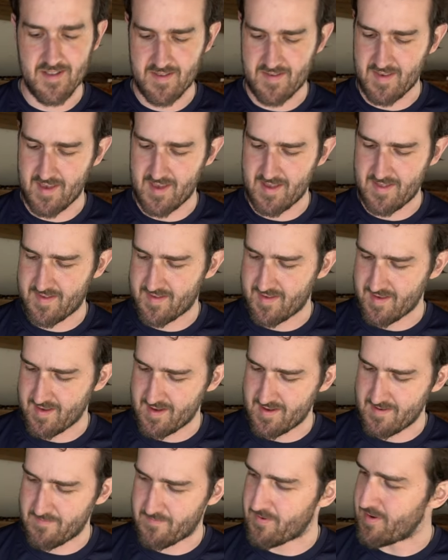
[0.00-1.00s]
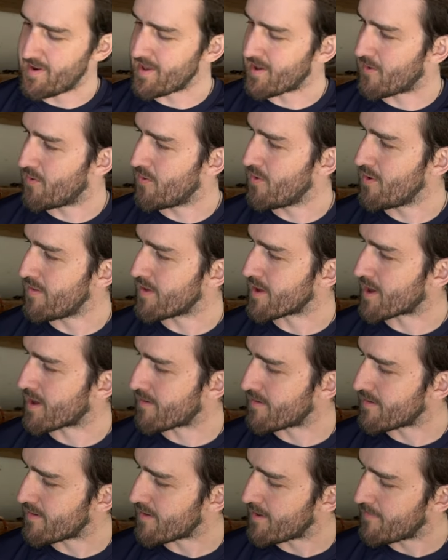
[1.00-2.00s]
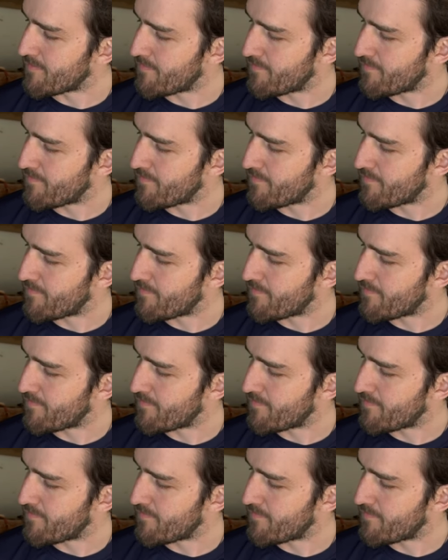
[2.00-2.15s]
It's, it's uh, pretty cool looking now.